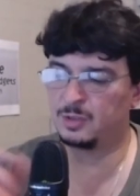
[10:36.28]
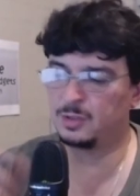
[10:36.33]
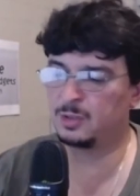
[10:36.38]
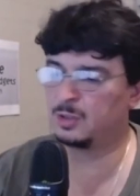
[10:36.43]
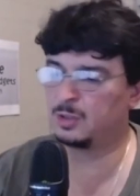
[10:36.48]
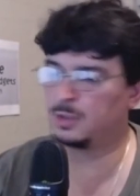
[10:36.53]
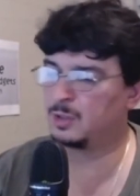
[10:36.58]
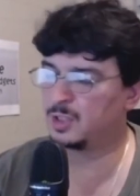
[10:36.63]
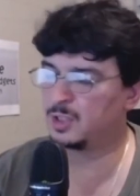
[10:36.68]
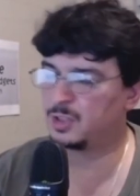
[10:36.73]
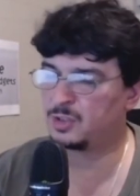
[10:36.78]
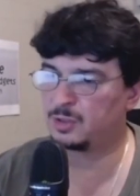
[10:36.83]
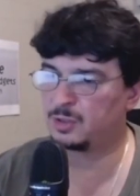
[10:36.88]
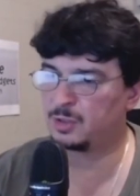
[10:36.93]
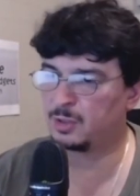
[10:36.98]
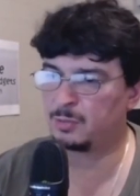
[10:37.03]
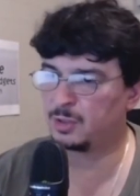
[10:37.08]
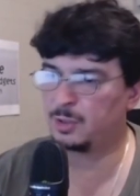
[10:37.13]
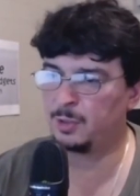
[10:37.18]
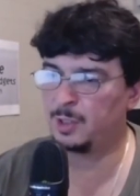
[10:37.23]
the it's got the
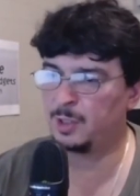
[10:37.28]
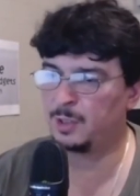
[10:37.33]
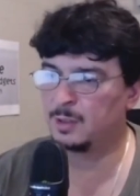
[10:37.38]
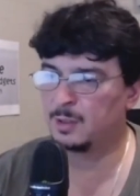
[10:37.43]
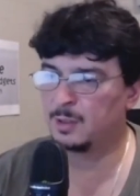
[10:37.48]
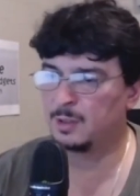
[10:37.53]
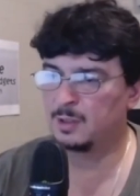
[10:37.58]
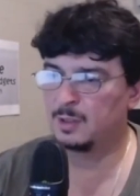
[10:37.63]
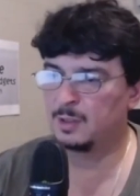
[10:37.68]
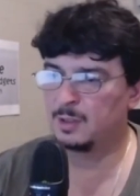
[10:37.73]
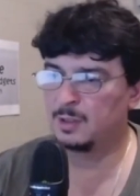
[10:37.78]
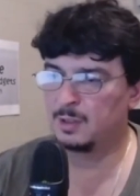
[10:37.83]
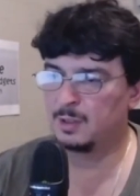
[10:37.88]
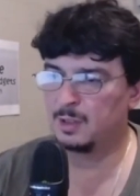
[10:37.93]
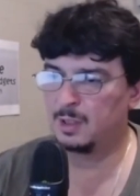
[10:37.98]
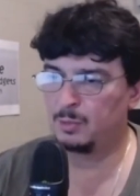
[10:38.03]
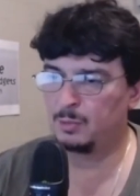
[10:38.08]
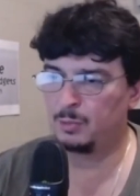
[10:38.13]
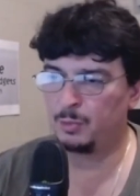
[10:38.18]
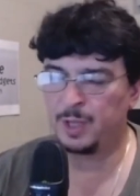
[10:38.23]
three
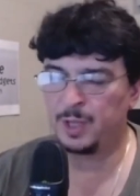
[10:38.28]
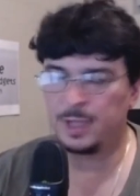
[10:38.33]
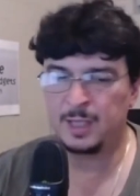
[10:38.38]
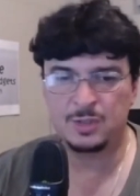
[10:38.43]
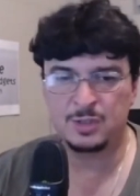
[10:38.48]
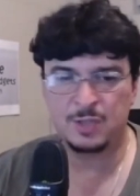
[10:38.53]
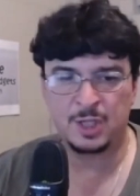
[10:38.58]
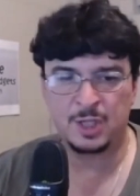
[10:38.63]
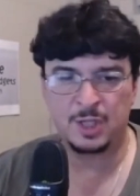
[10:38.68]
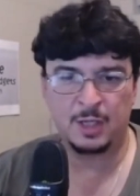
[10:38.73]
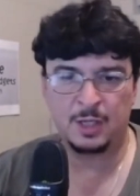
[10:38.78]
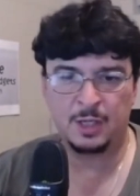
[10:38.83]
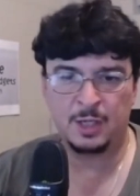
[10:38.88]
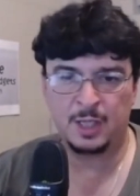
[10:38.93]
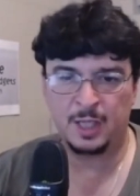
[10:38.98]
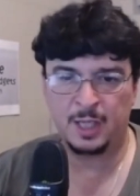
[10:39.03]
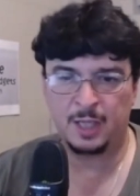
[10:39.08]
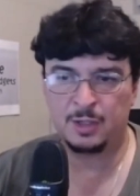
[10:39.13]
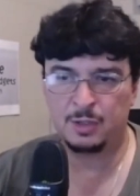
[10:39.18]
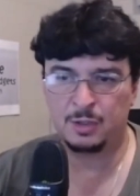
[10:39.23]
rings in the in
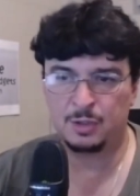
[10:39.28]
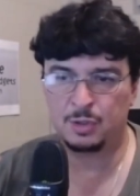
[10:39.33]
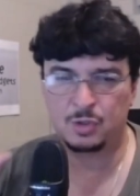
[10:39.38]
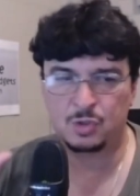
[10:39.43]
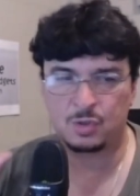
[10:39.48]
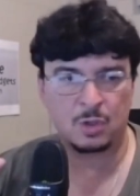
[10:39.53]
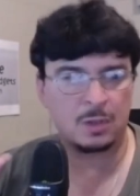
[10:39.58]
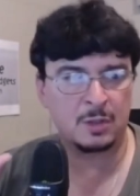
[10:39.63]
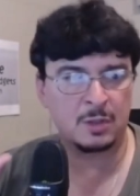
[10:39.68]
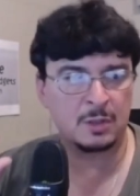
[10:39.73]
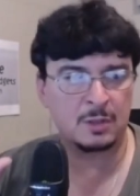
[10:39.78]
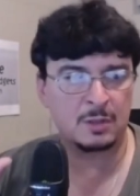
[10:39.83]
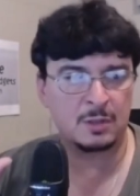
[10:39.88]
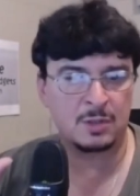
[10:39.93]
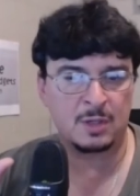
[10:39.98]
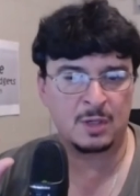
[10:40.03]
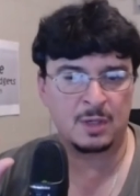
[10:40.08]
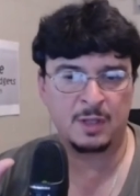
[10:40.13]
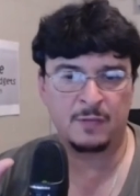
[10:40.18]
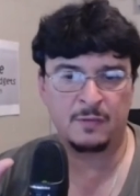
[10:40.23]
the in the socket.
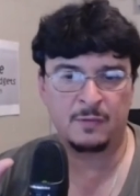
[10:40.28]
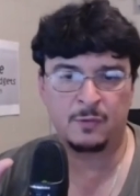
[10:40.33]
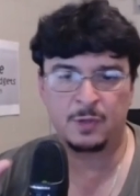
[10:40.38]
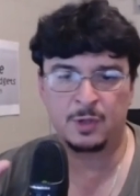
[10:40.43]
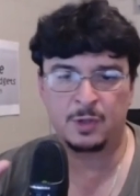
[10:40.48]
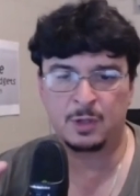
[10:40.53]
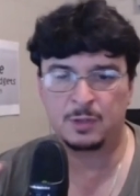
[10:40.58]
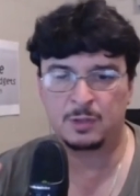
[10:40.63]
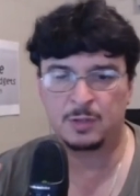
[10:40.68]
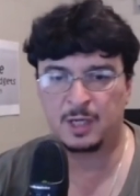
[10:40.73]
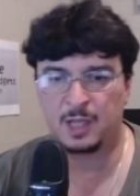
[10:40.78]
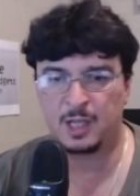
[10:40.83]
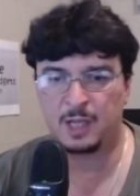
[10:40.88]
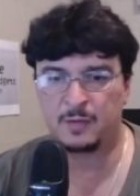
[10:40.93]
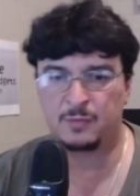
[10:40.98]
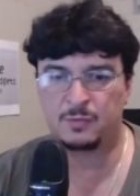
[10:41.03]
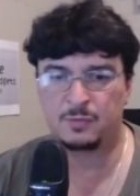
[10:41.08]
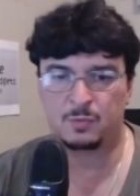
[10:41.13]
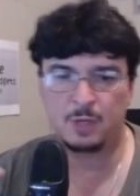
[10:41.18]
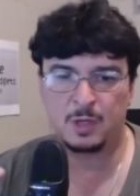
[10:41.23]
So mm. therefore, you have got the
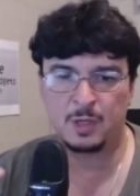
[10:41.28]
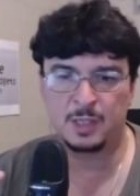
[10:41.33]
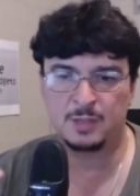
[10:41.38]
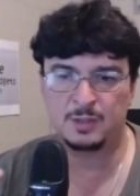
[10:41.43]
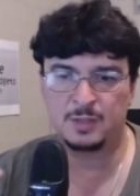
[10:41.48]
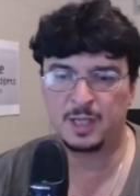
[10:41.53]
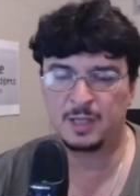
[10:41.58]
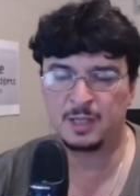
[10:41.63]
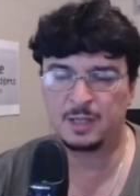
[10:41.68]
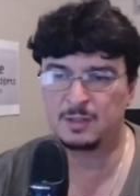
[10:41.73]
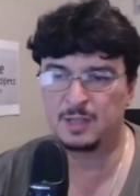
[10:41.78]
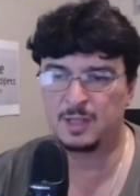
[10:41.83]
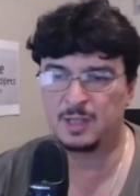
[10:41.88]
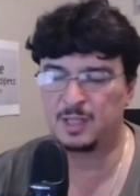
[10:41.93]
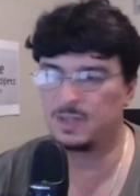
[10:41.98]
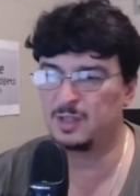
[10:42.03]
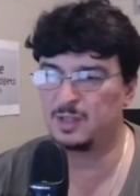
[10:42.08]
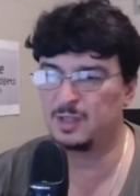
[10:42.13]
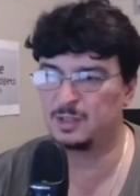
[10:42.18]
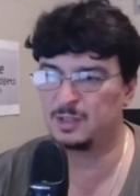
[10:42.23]
left, right, and
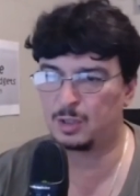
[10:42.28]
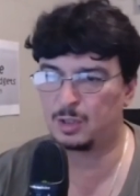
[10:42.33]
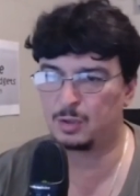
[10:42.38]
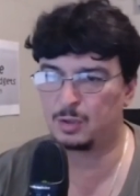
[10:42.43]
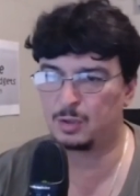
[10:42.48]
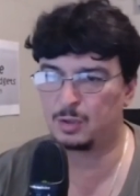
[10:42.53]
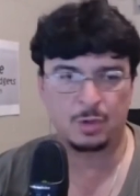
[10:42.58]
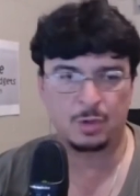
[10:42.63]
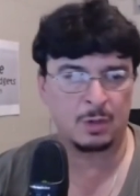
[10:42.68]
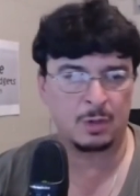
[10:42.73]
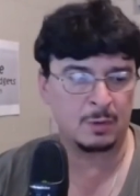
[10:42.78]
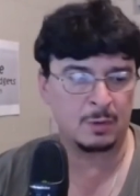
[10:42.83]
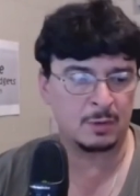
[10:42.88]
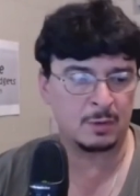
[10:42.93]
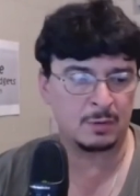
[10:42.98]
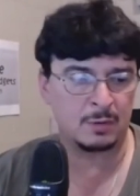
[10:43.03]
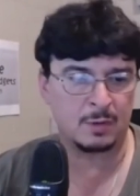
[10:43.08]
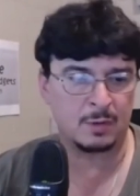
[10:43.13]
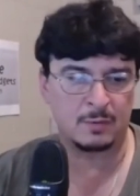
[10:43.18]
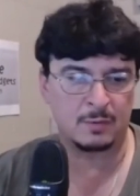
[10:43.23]
and, the control. and the control
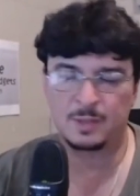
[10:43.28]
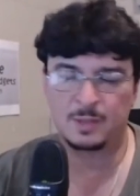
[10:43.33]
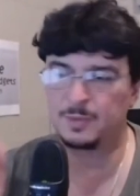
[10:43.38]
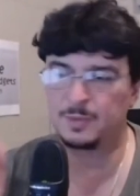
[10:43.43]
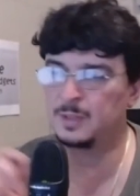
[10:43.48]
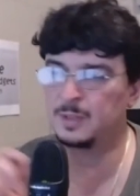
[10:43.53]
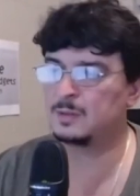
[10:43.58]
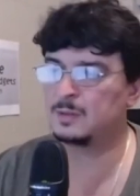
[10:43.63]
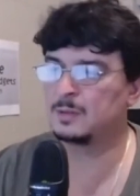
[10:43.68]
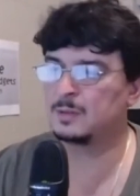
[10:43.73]
of something.